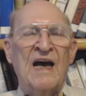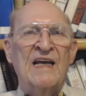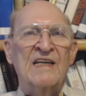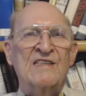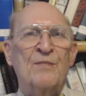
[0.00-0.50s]

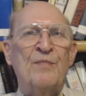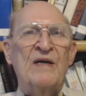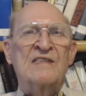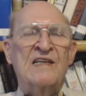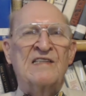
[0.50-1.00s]
I guess the
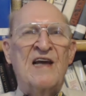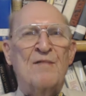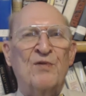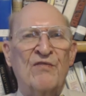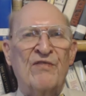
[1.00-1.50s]
best
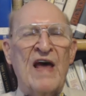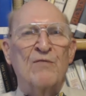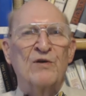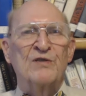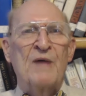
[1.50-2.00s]
example of
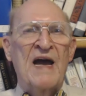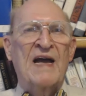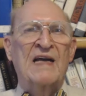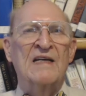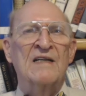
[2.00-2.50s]
that was
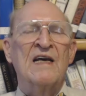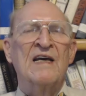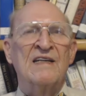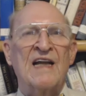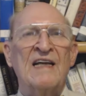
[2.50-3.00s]
back in
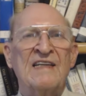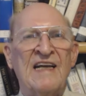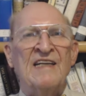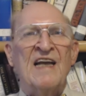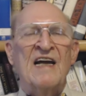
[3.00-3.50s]

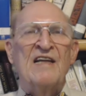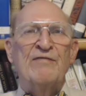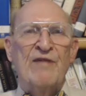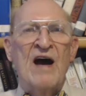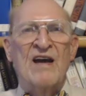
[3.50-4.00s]

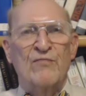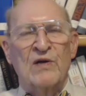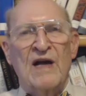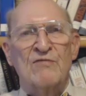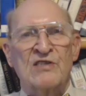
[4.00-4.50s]
1995
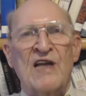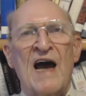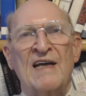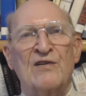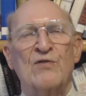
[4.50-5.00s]
when I was
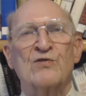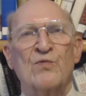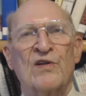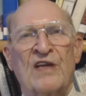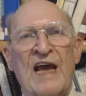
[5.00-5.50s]

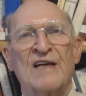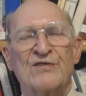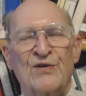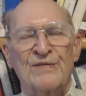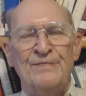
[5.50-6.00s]
diagnosed with
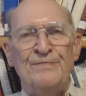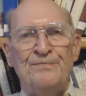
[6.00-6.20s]
cancer.